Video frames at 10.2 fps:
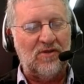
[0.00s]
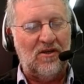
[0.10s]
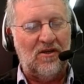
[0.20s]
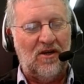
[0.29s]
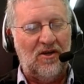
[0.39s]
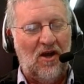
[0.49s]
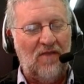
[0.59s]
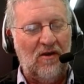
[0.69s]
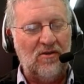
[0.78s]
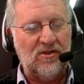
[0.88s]
it was a
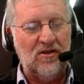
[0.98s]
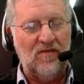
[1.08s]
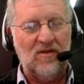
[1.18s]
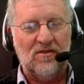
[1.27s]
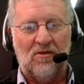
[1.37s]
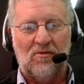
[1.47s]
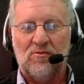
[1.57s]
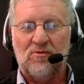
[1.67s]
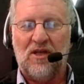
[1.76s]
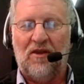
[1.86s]
Novell server, so it
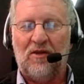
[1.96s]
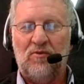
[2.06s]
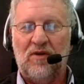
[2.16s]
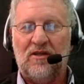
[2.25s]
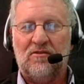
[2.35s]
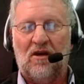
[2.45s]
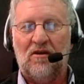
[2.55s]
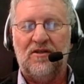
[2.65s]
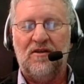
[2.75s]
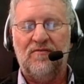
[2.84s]
was something really
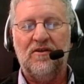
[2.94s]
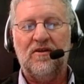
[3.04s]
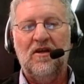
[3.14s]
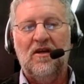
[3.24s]
totally different.